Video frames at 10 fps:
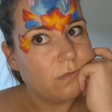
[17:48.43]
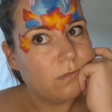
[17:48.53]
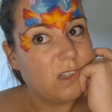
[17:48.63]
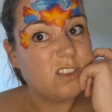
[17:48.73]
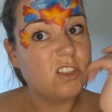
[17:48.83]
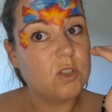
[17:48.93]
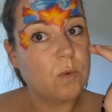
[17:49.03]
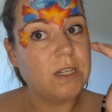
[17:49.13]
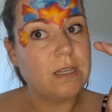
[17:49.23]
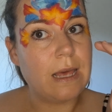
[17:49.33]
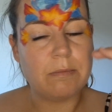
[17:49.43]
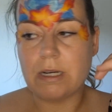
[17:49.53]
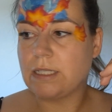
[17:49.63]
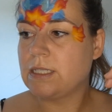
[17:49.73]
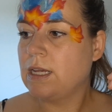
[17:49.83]
because it's quite
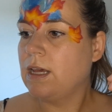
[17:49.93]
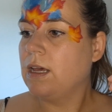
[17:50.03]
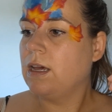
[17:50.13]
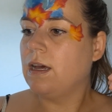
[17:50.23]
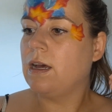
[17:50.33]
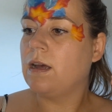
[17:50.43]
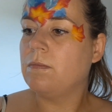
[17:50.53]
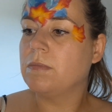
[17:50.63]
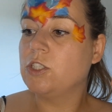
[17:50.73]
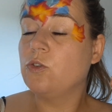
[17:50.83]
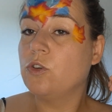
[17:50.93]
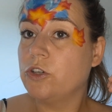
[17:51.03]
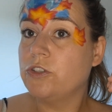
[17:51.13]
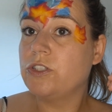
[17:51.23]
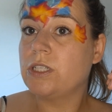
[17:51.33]
elaborate. But you
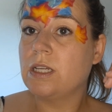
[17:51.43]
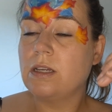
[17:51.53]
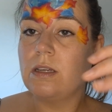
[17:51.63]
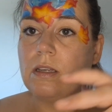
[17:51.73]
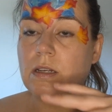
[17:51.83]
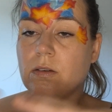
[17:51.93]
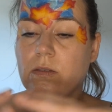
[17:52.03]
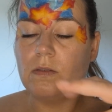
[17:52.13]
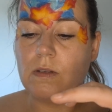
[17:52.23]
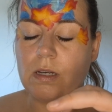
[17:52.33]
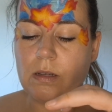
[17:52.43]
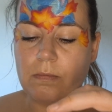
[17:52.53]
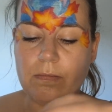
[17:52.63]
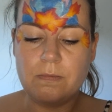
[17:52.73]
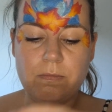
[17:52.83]
could, you
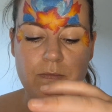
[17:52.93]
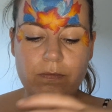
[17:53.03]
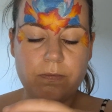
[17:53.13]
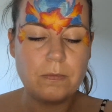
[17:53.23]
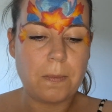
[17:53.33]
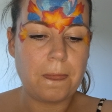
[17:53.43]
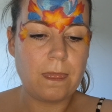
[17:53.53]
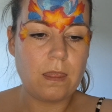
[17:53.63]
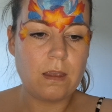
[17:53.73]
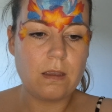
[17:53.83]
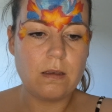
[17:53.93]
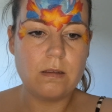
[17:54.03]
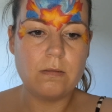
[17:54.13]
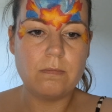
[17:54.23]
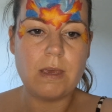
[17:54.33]
know,
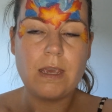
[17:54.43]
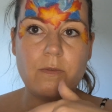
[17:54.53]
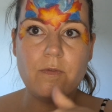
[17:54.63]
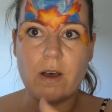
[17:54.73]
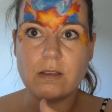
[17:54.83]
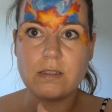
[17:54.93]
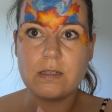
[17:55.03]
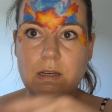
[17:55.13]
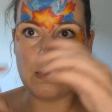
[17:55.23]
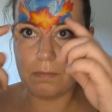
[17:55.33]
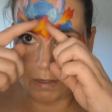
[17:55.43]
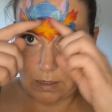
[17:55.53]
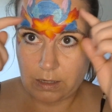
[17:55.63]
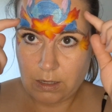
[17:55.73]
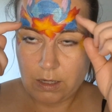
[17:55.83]
make it faster
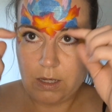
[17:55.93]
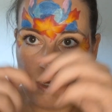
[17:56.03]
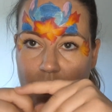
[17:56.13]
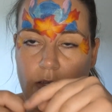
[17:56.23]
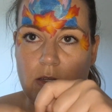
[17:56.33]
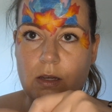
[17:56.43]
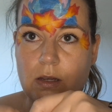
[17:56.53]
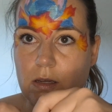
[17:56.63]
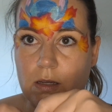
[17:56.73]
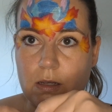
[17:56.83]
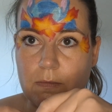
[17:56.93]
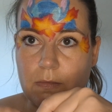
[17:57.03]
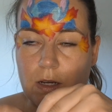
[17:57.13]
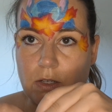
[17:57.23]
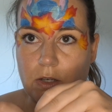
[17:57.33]
by,
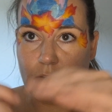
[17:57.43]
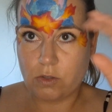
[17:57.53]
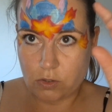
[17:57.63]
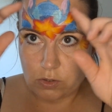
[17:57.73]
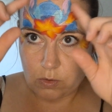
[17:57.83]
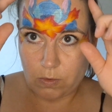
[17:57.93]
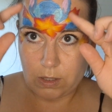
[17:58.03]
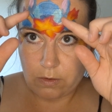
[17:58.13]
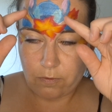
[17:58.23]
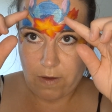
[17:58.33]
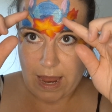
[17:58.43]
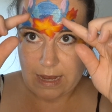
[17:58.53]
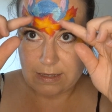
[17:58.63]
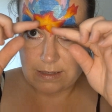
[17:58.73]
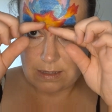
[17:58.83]
I don't know, just doing the
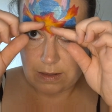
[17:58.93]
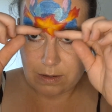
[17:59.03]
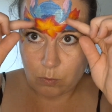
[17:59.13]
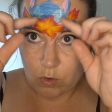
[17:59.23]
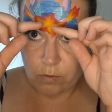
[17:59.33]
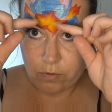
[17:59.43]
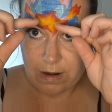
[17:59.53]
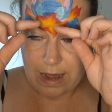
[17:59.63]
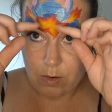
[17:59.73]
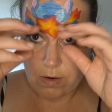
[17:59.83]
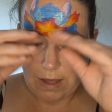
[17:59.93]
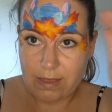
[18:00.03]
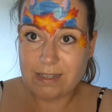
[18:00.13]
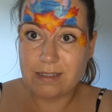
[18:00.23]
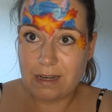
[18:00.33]
face and then one flower and
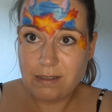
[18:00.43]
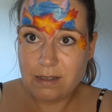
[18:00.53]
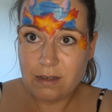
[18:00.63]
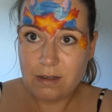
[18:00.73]
that's it.